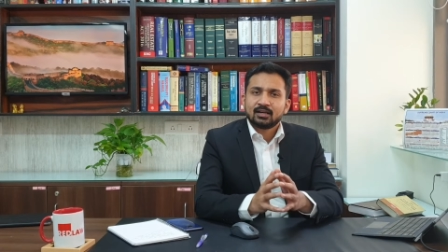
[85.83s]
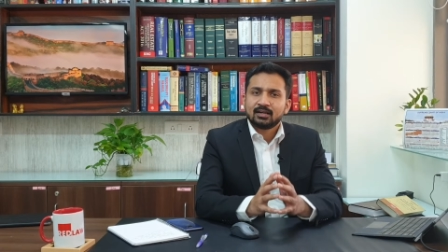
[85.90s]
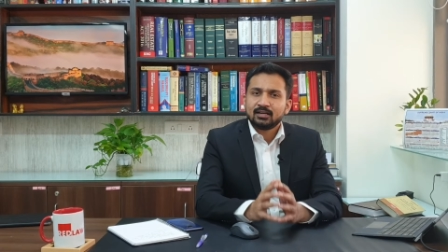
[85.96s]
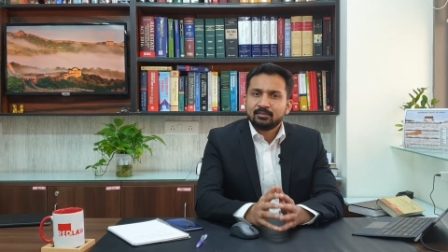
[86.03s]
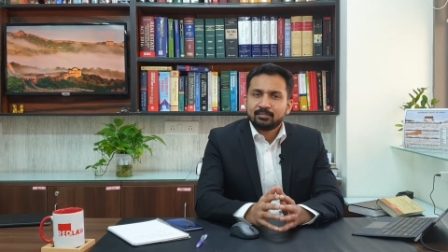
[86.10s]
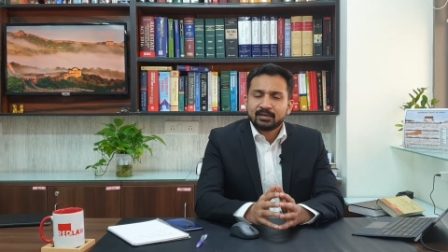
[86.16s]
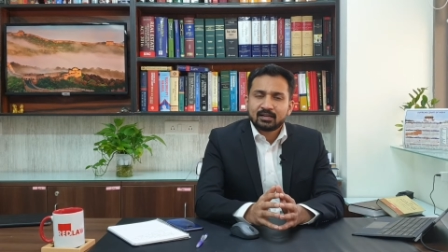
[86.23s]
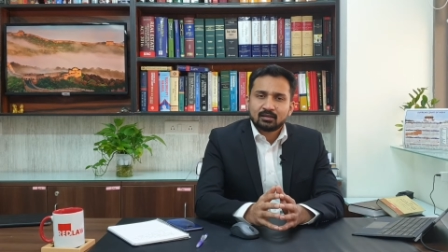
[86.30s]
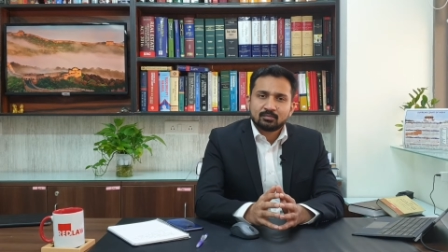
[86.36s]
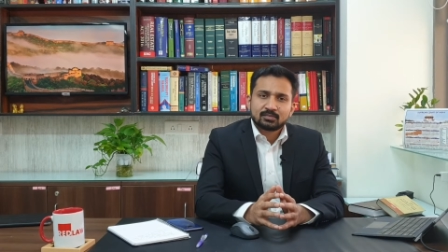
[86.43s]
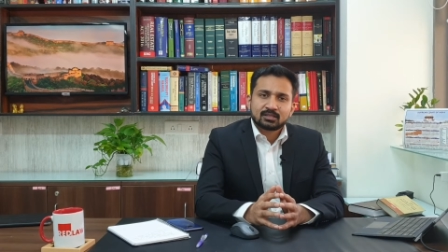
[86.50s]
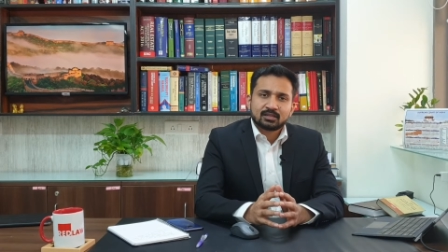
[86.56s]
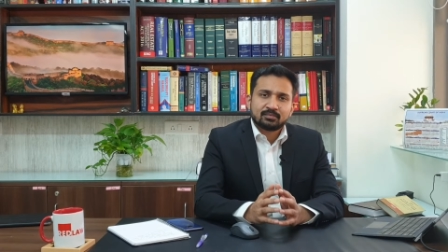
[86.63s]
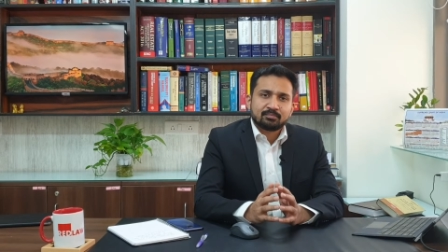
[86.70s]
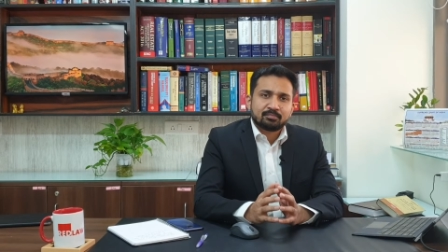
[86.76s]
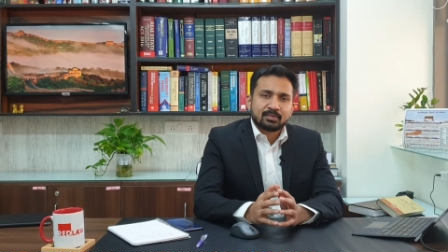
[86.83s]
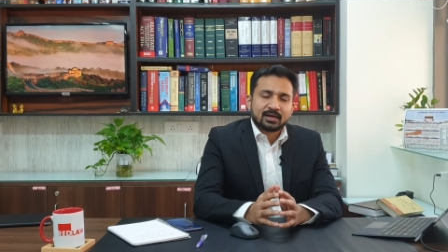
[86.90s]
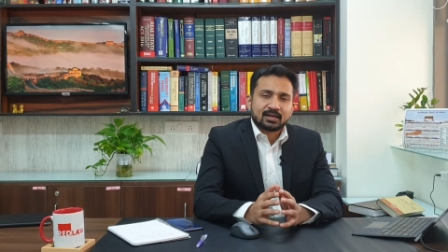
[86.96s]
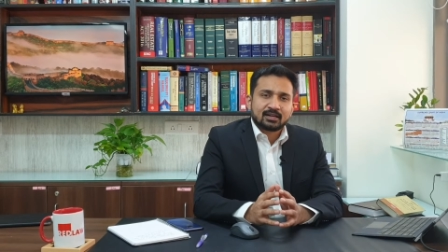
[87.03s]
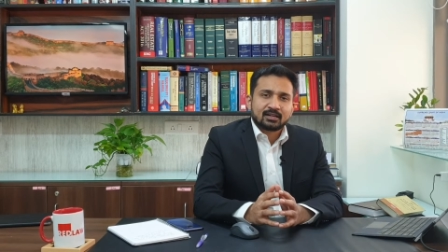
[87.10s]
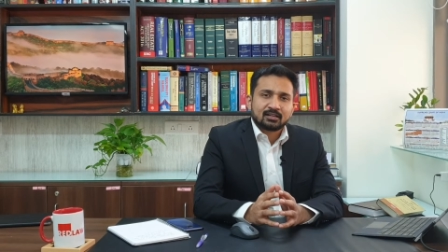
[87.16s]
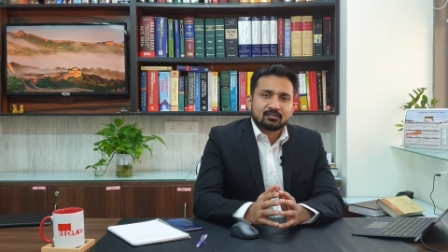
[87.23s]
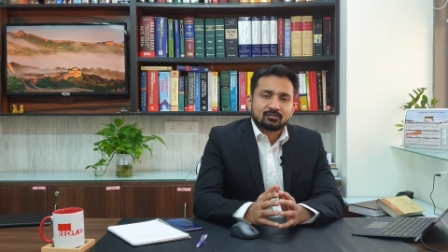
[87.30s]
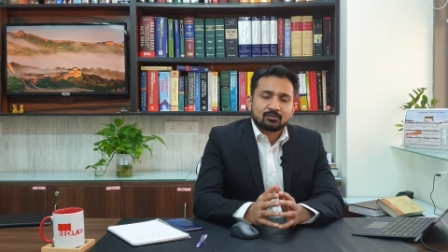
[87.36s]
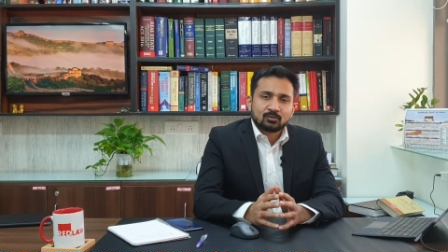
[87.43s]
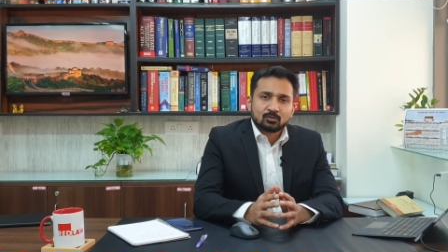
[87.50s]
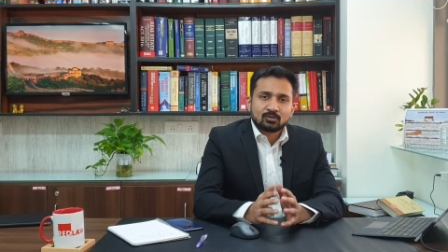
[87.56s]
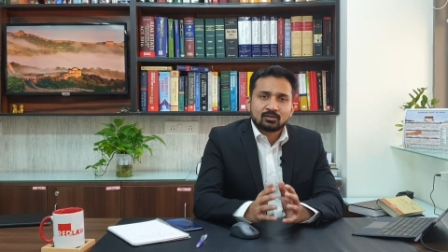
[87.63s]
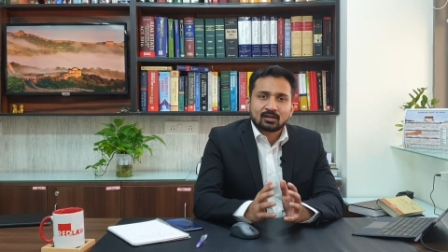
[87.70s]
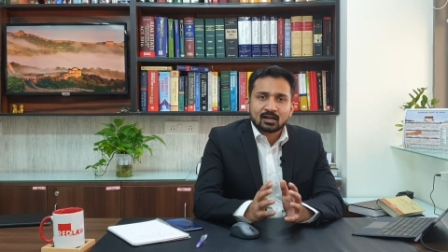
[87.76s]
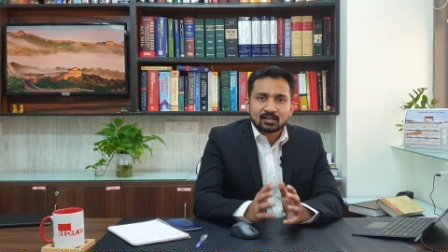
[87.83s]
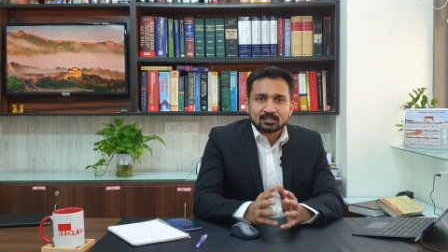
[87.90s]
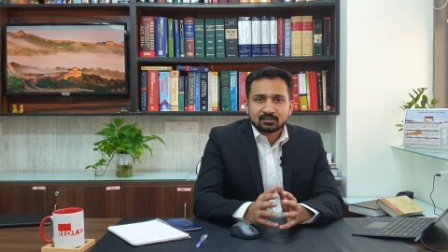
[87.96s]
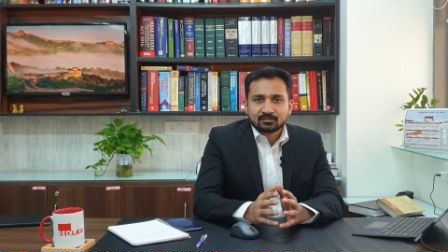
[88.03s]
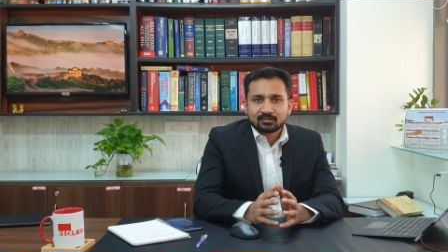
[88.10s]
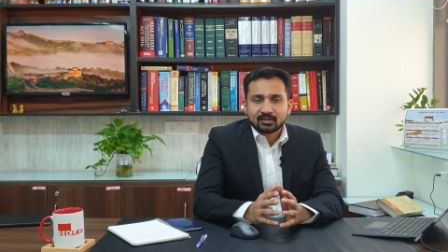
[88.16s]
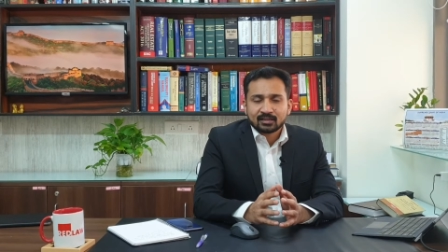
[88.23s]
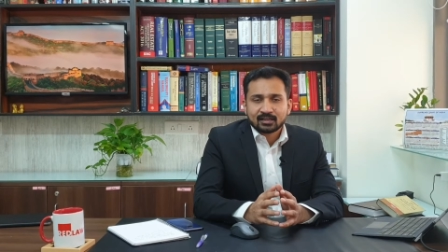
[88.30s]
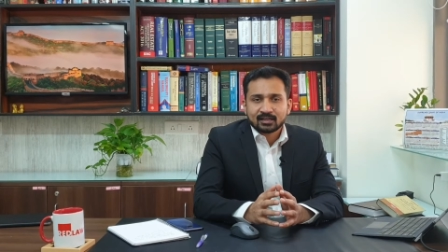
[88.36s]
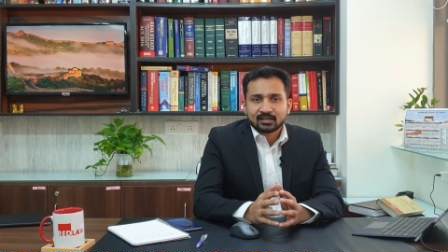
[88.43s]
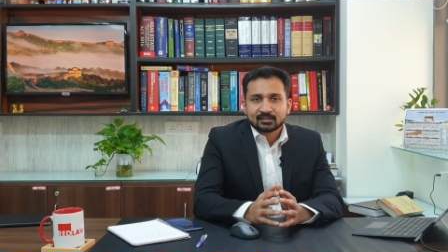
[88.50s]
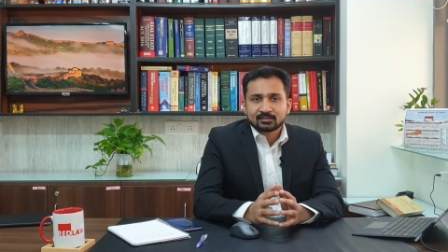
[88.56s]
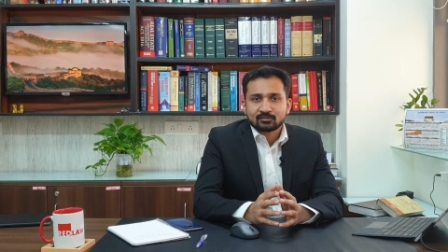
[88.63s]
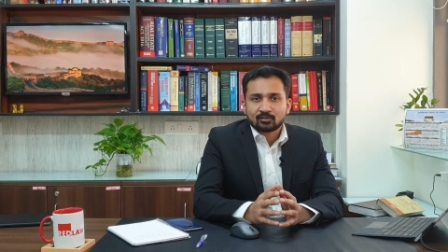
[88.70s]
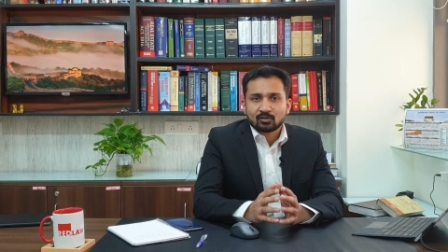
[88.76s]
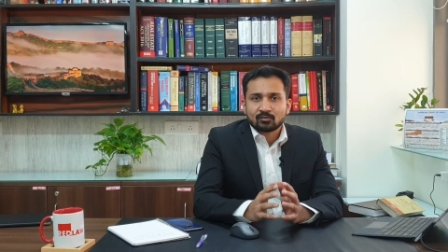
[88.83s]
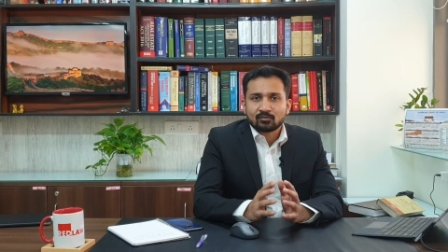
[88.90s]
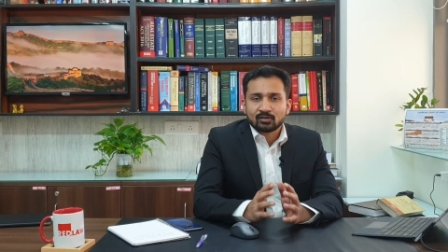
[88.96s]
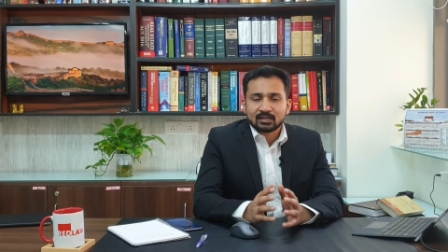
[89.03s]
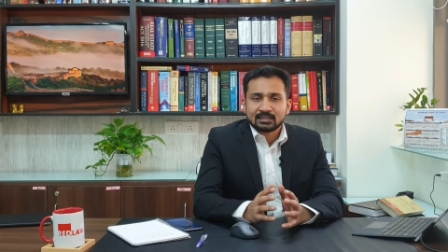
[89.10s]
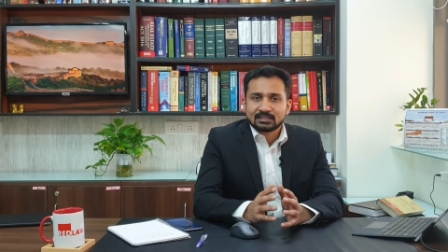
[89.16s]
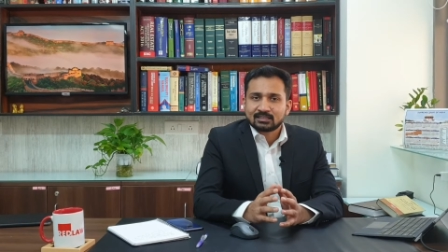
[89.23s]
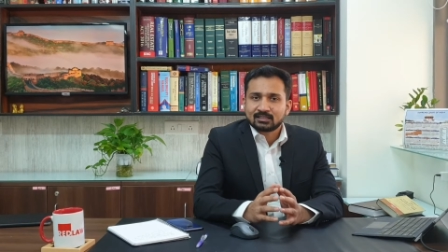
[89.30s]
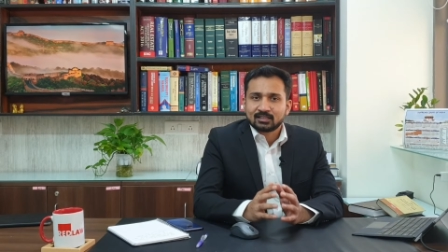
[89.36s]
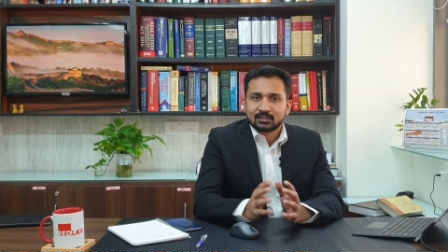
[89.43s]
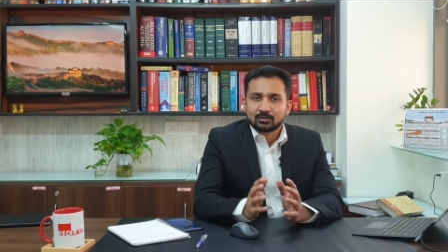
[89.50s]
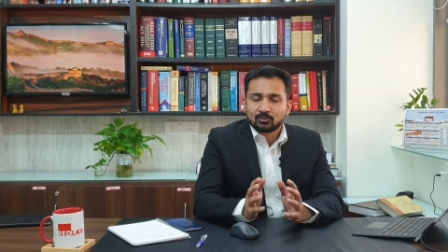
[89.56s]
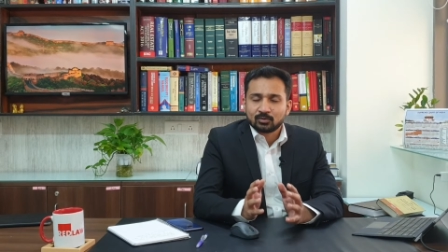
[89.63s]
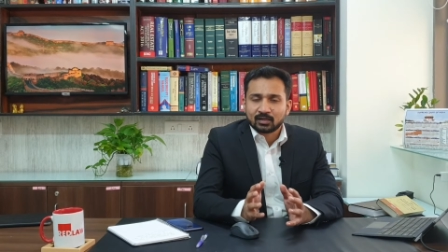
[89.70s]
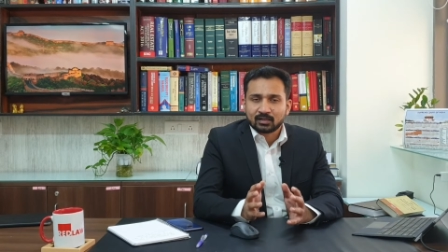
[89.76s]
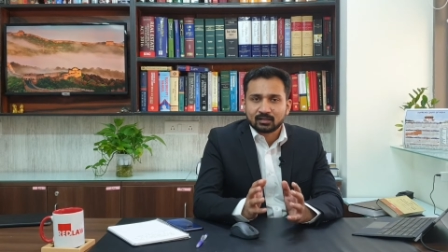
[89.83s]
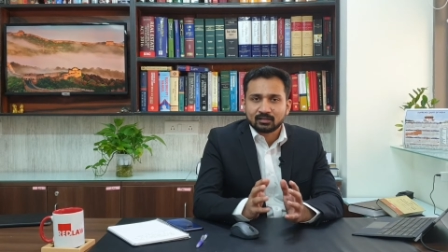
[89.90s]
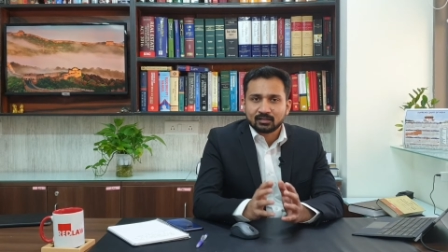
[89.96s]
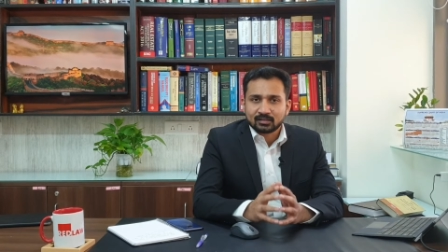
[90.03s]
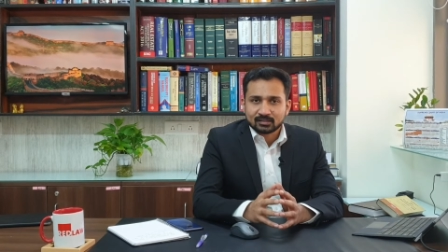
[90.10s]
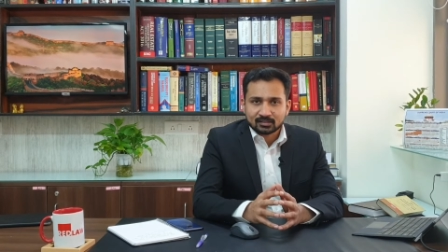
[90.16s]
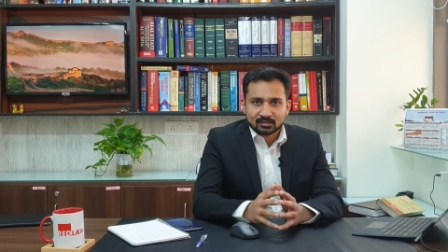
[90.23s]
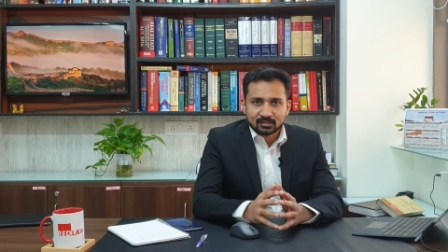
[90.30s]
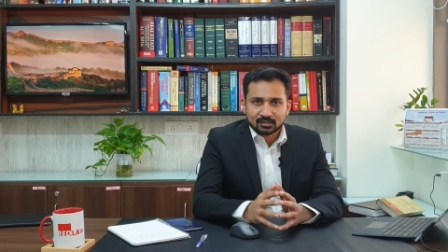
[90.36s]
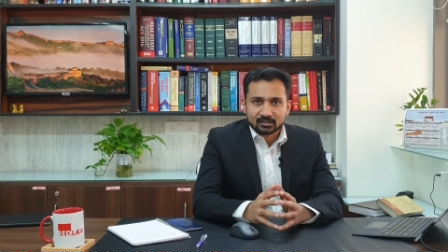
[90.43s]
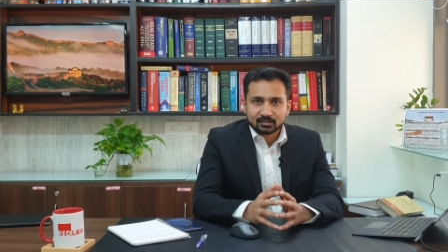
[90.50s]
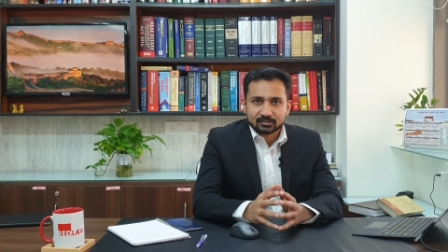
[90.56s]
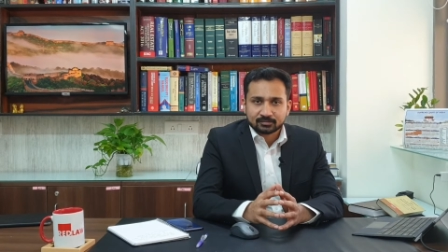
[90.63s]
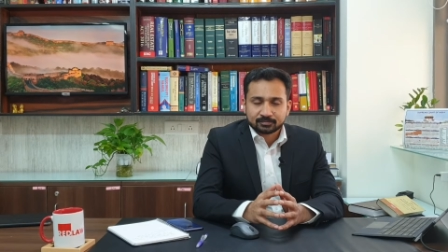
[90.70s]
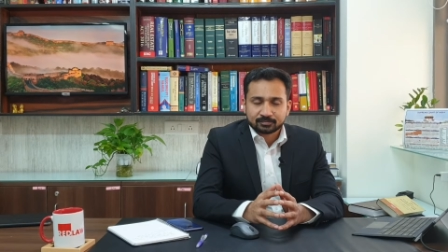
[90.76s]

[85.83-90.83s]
it becomes imperative to transfer case from one state to another state